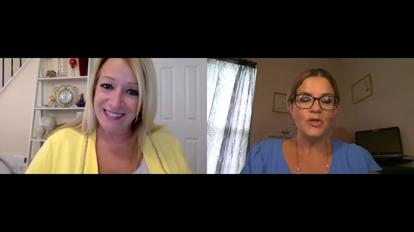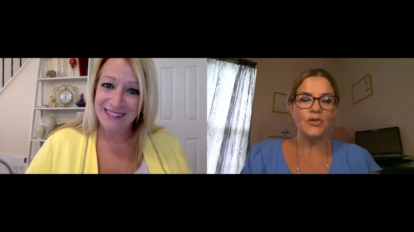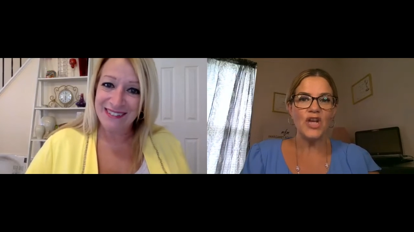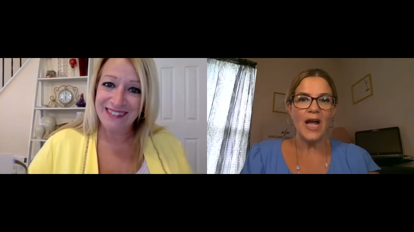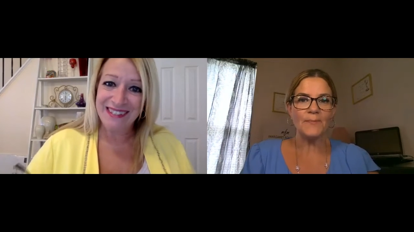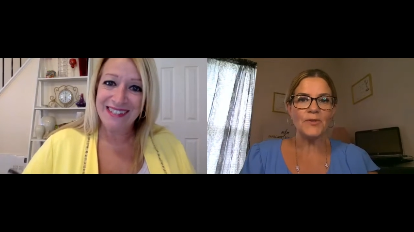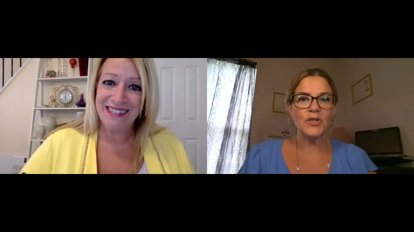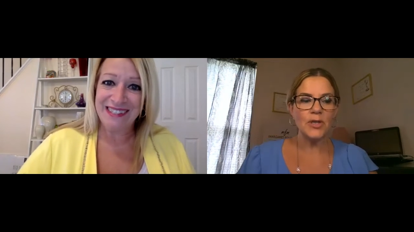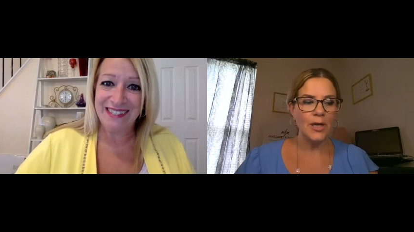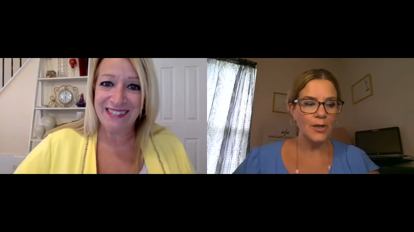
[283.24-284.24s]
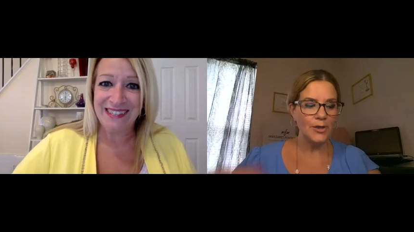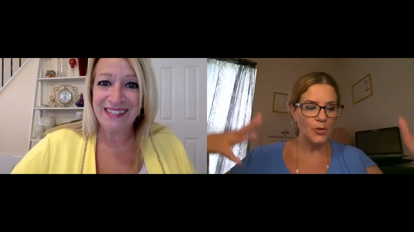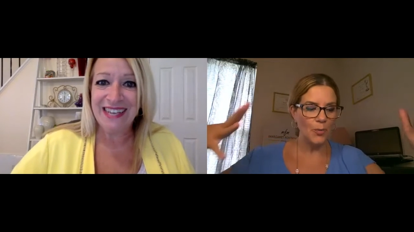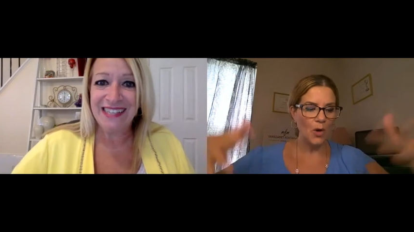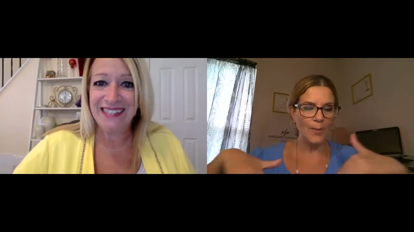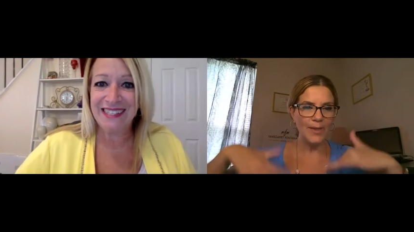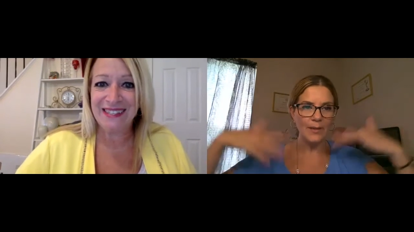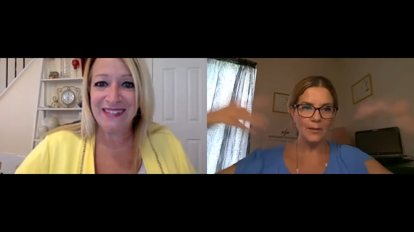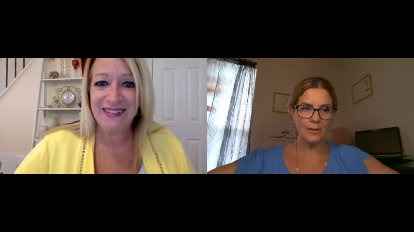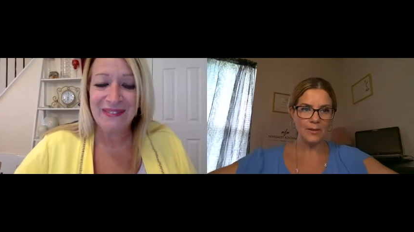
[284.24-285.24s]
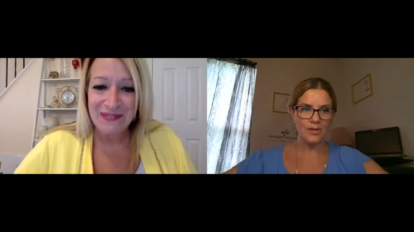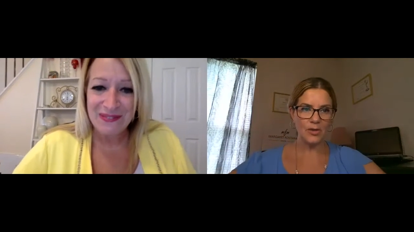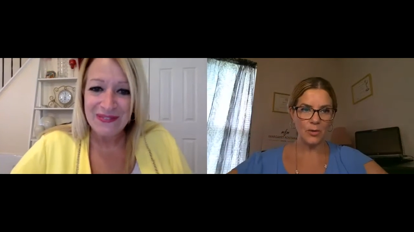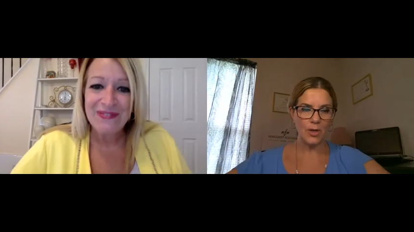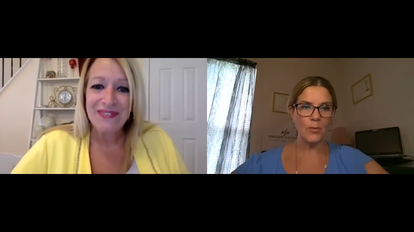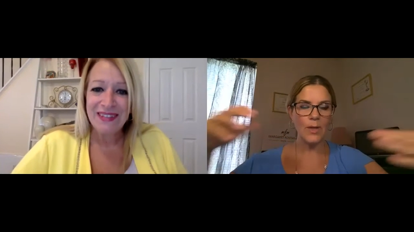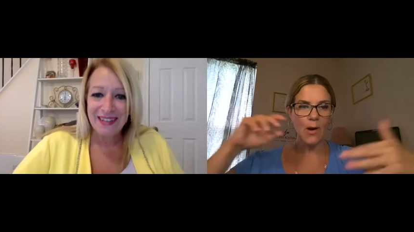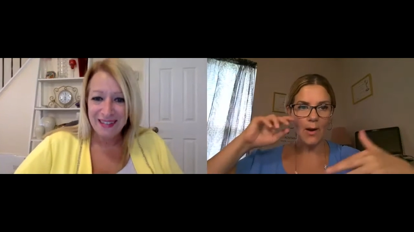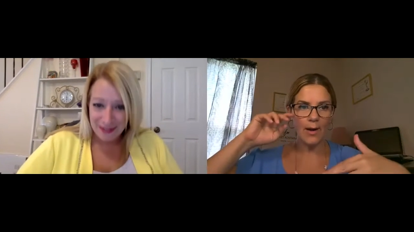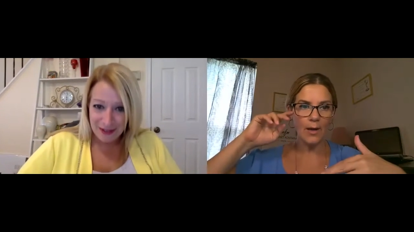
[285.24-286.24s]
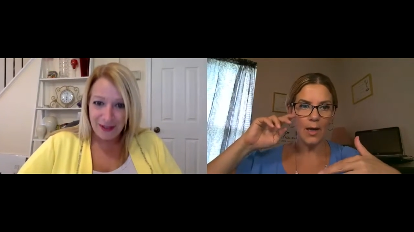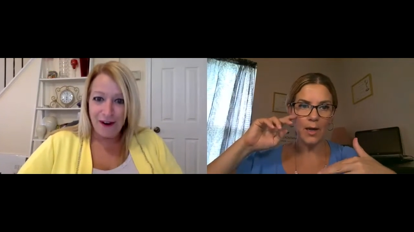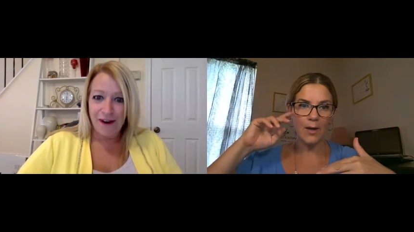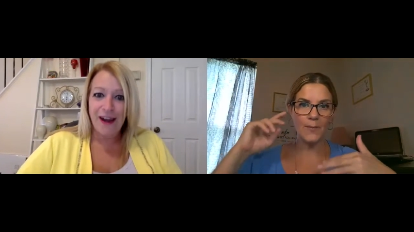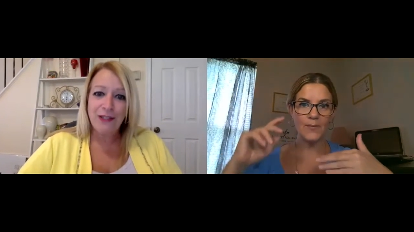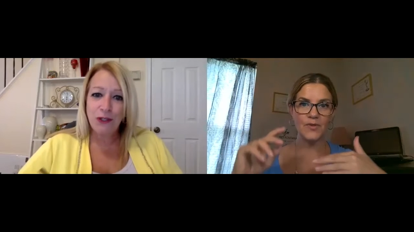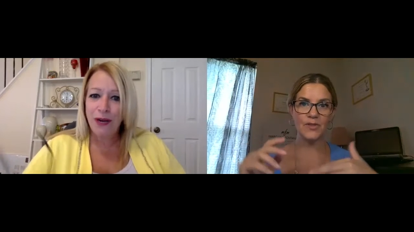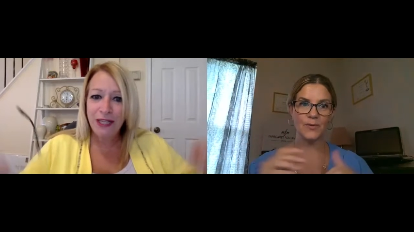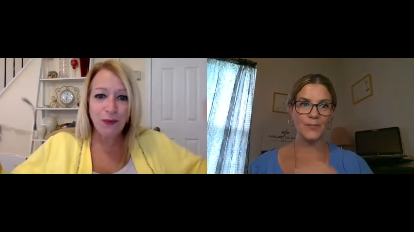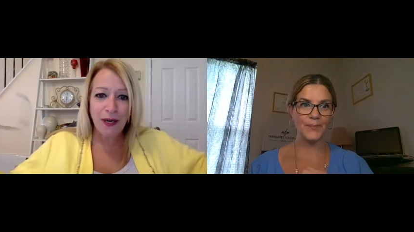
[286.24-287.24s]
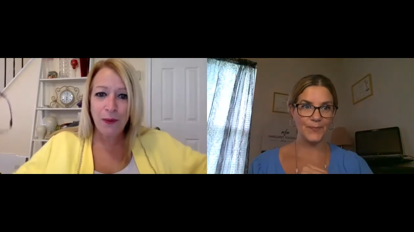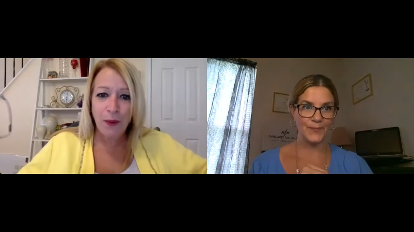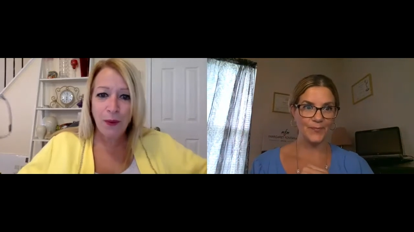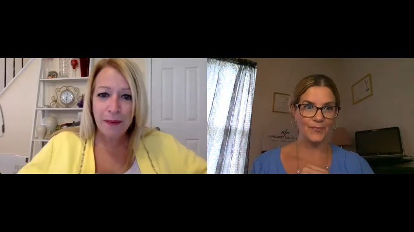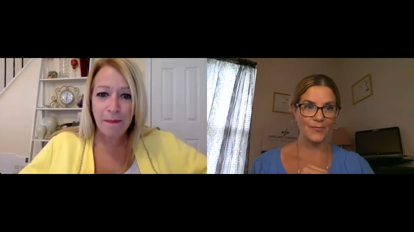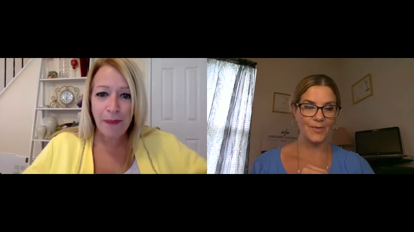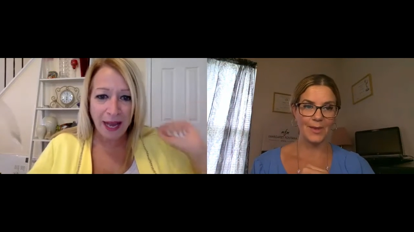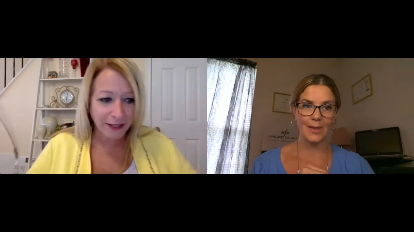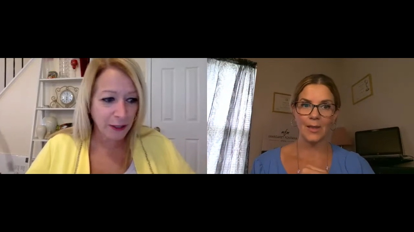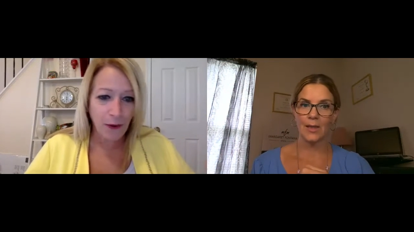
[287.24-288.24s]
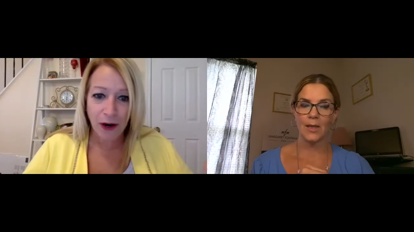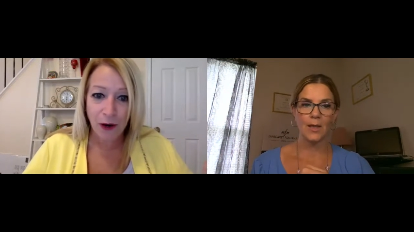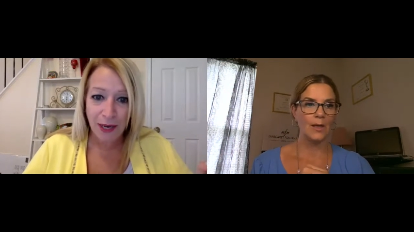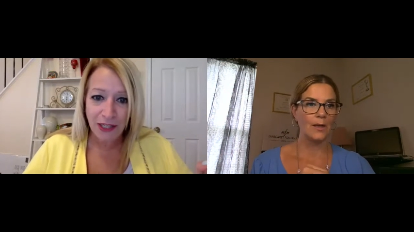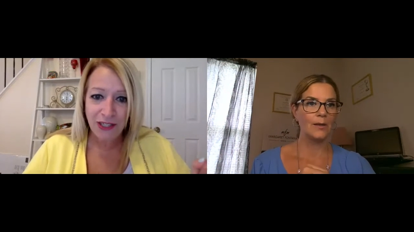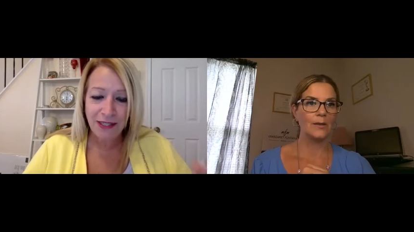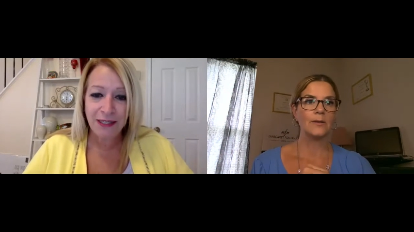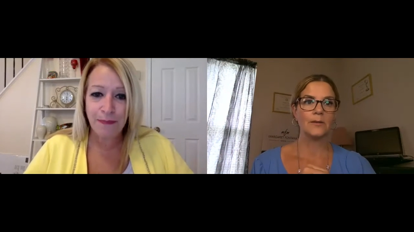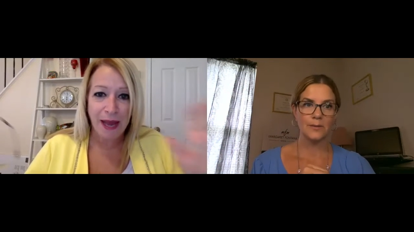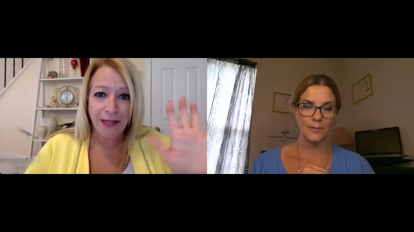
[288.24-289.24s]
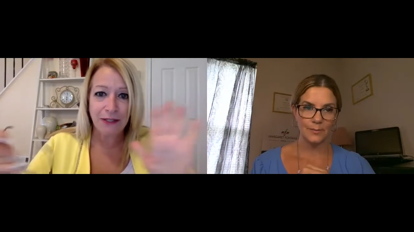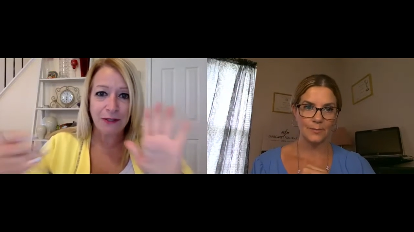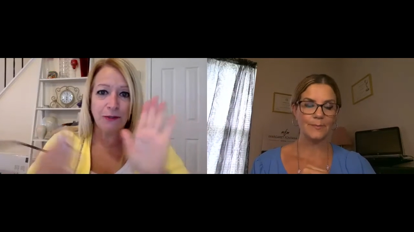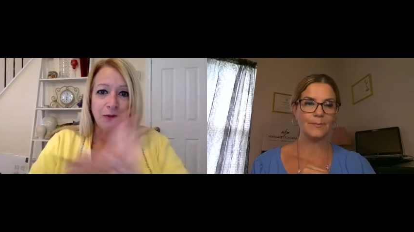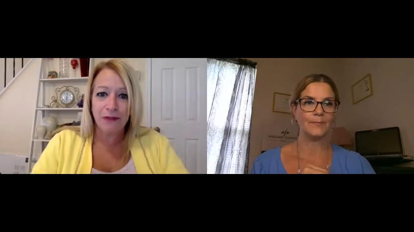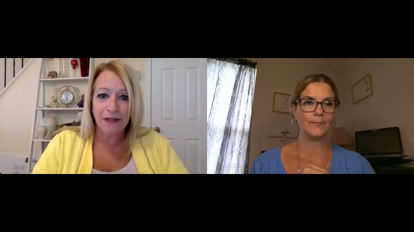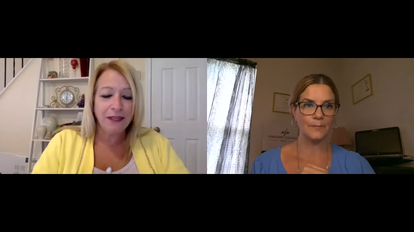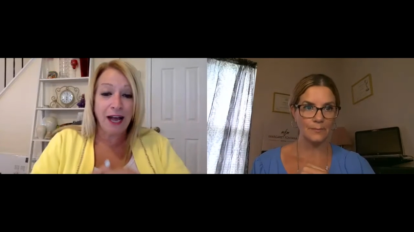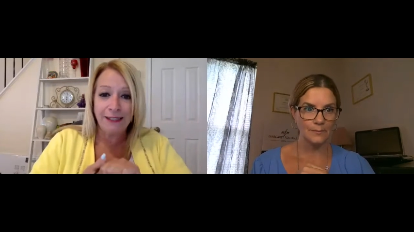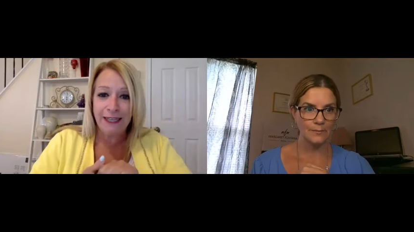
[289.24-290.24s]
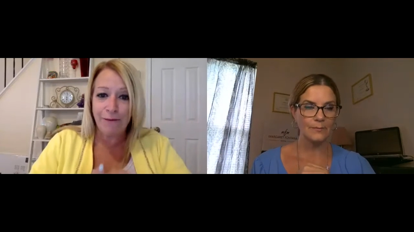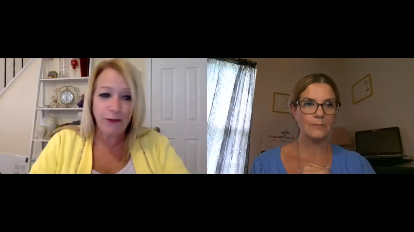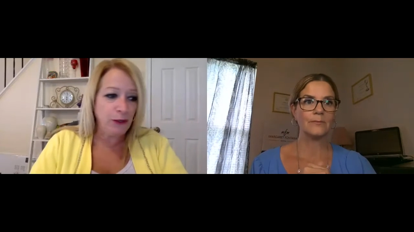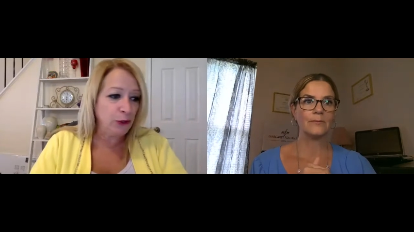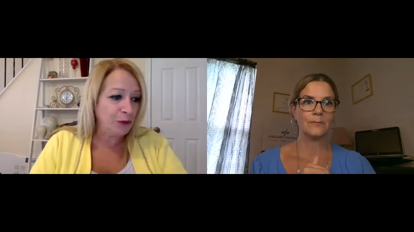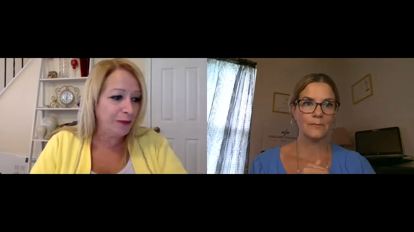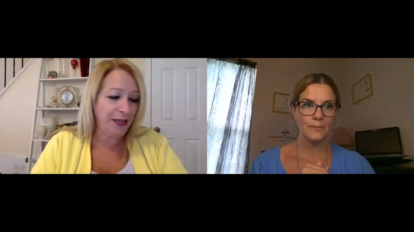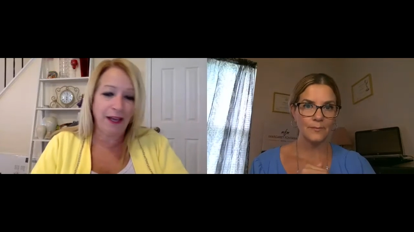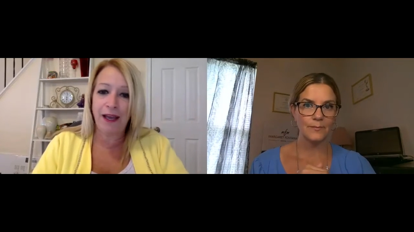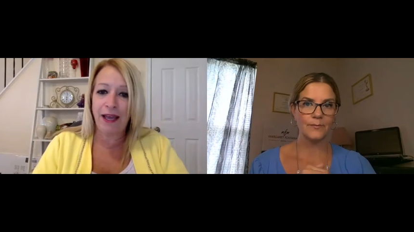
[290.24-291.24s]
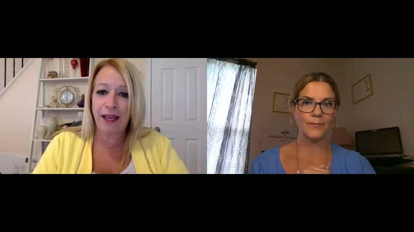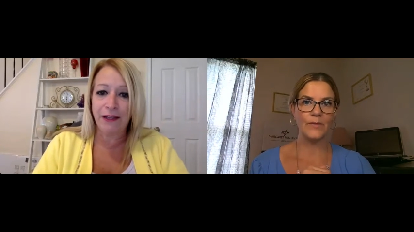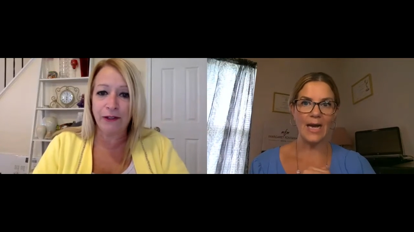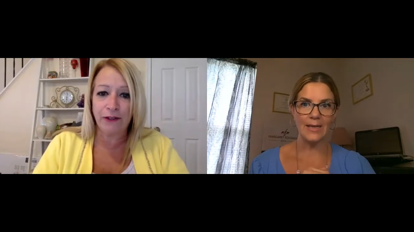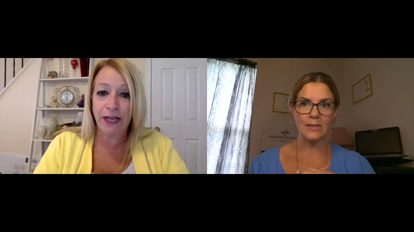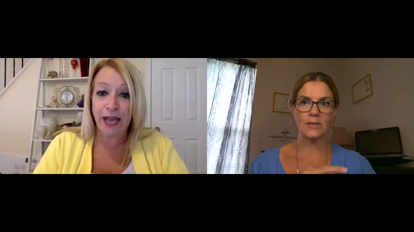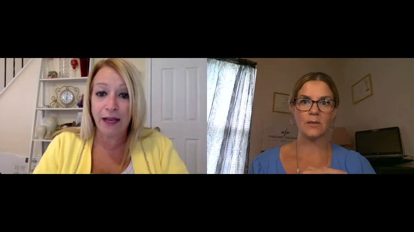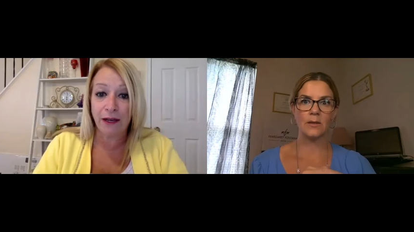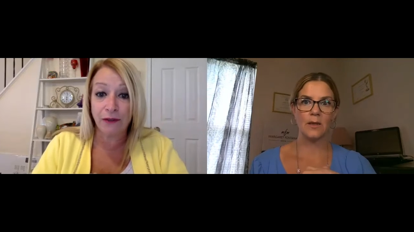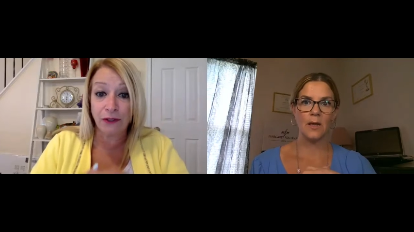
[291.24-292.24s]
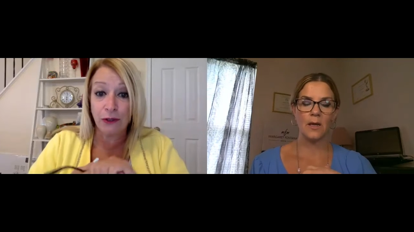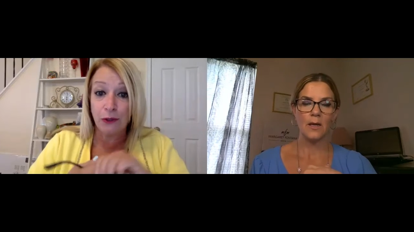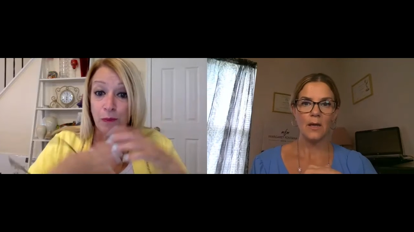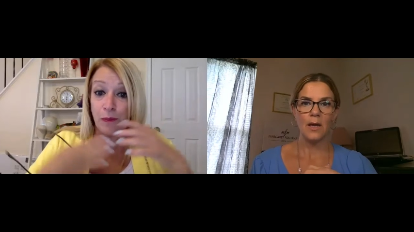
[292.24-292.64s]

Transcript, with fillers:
Speaker 1: new chapter, new moment. So here we are. Um,
Speaker 2: 2021, back to our questions, back to content for social media and learning yes. how to